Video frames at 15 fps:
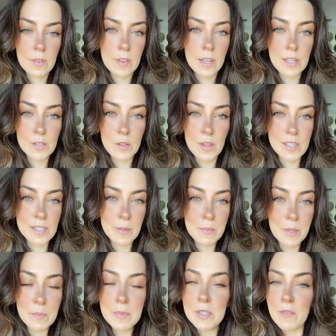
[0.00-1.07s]
These are the
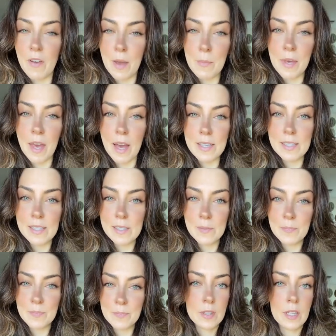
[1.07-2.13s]
symptoms of IBS.
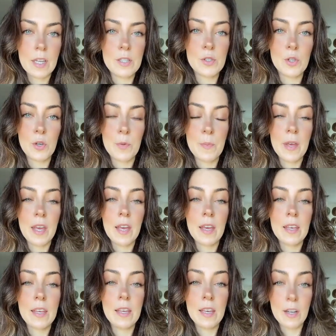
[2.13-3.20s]
It took me
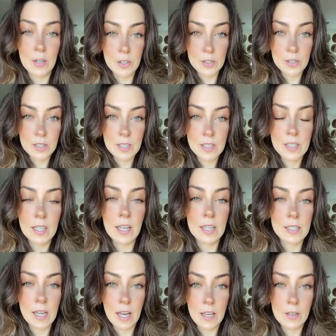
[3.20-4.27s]
years to get
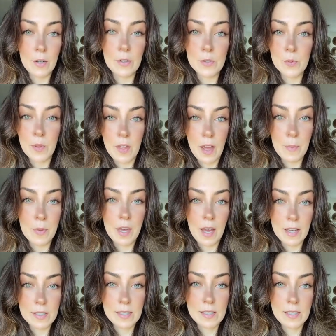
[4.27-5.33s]
diagnosed with
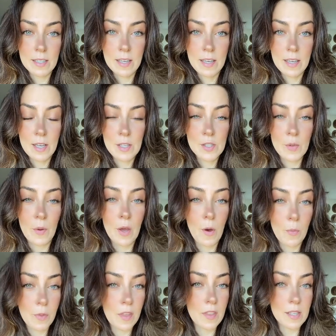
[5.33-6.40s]
IBS, so I
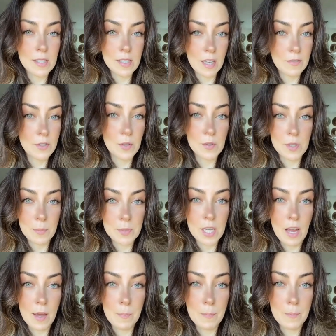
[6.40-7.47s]
hope that this saves you some
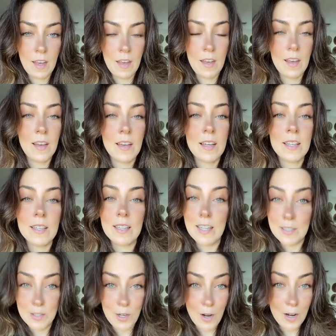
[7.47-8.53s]
time.
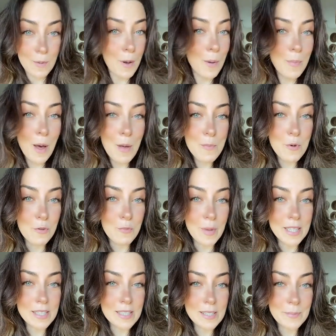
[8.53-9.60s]
Let's talk about bowel
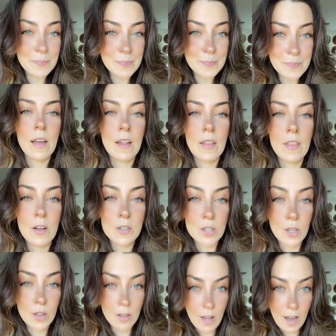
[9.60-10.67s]
movements. There's a
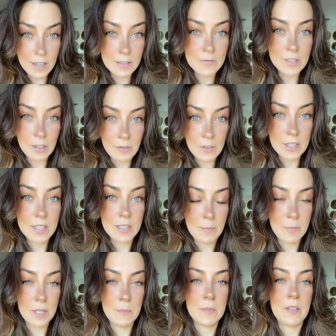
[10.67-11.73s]
lot of different
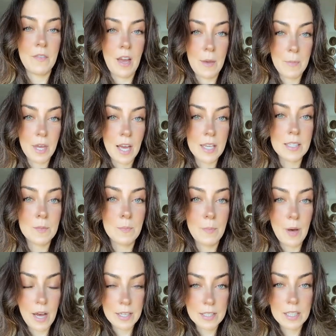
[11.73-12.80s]
symptoms of IBS,
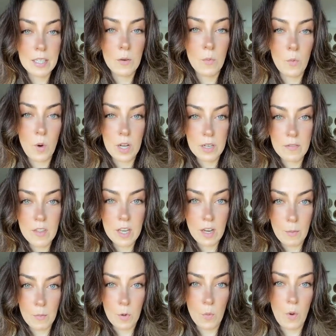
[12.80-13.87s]
but one of the
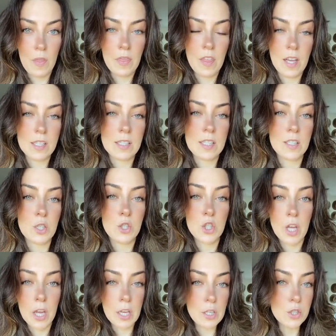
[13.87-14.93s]
number one things is a
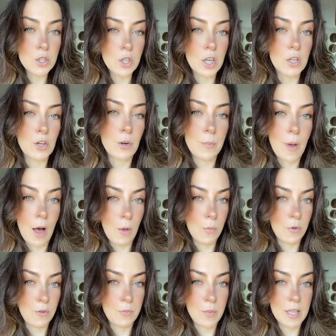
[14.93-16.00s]
change in your bowel
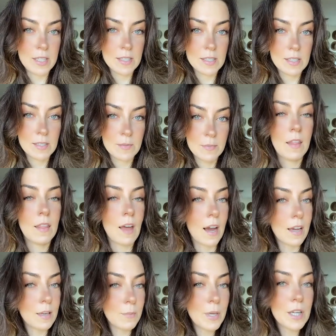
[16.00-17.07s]
movements. That
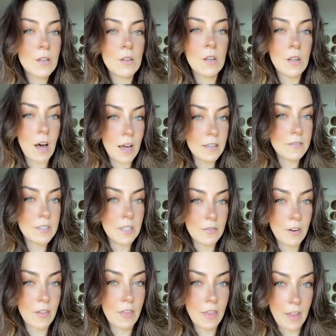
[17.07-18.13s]
can mean a lot of
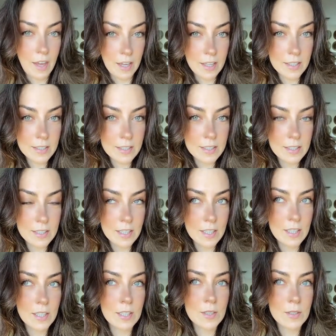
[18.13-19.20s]
different things,
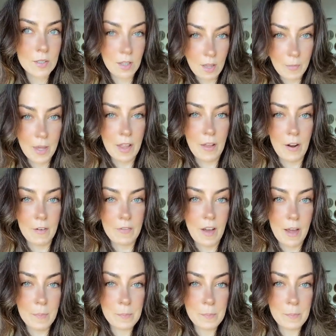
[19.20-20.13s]
so let me clarify.